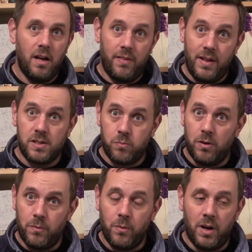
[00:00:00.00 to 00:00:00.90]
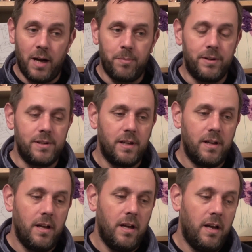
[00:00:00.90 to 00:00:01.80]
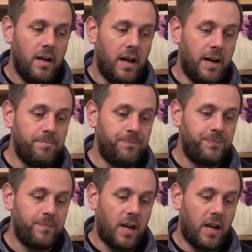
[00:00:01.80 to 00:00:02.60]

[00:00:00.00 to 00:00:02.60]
And that's what happened.